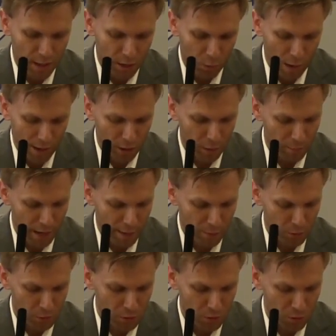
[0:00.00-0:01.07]
the white-owned
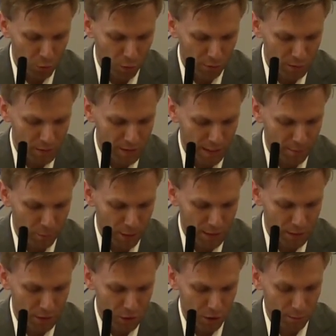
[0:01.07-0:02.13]
papers dwarfs the state
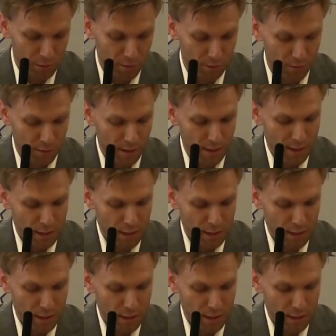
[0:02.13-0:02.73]
press in terms of